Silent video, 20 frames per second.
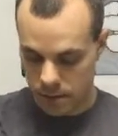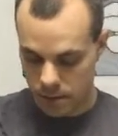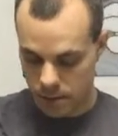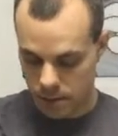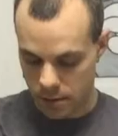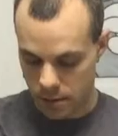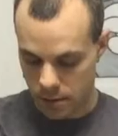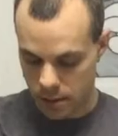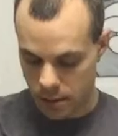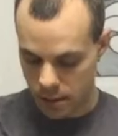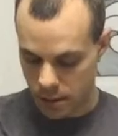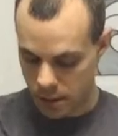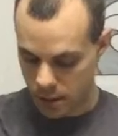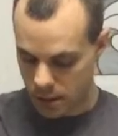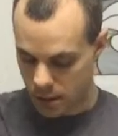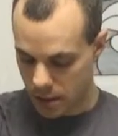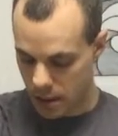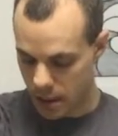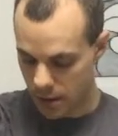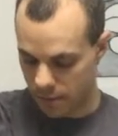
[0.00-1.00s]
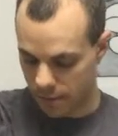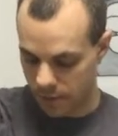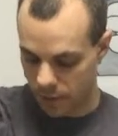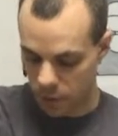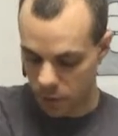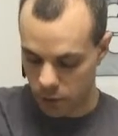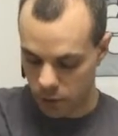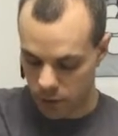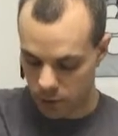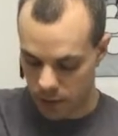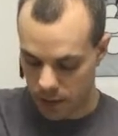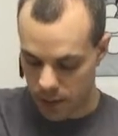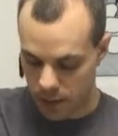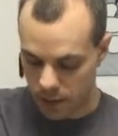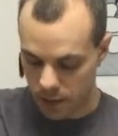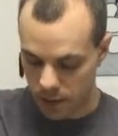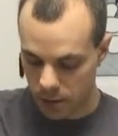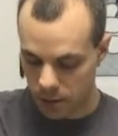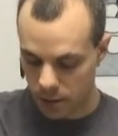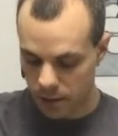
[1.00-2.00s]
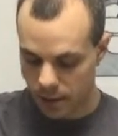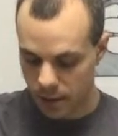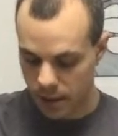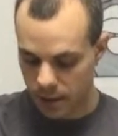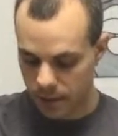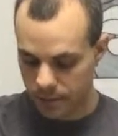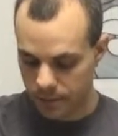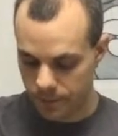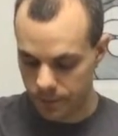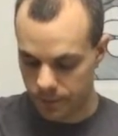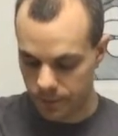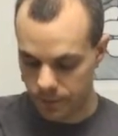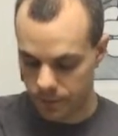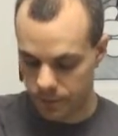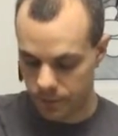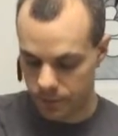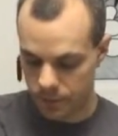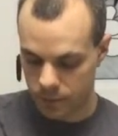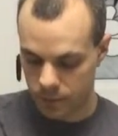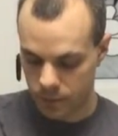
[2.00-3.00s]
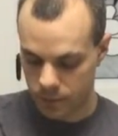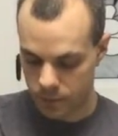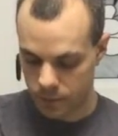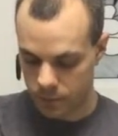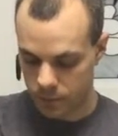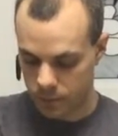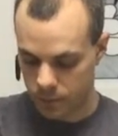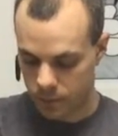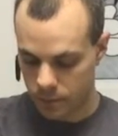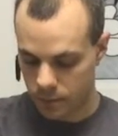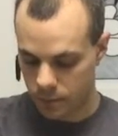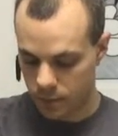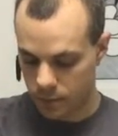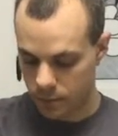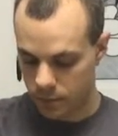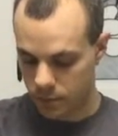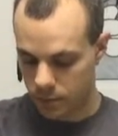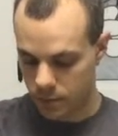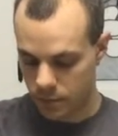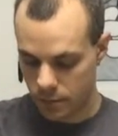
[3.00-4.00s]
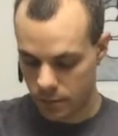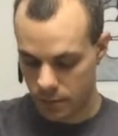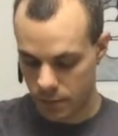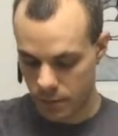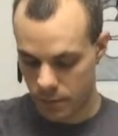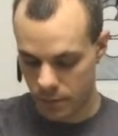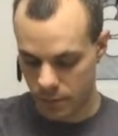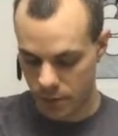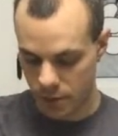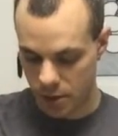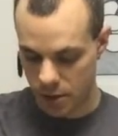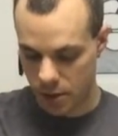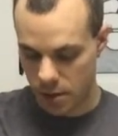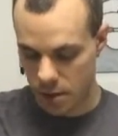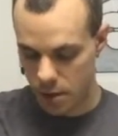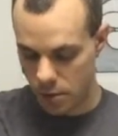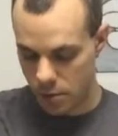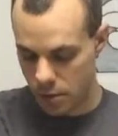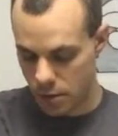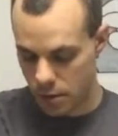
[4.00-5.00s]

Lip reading: Just kind of fold it around a little bit. There you go.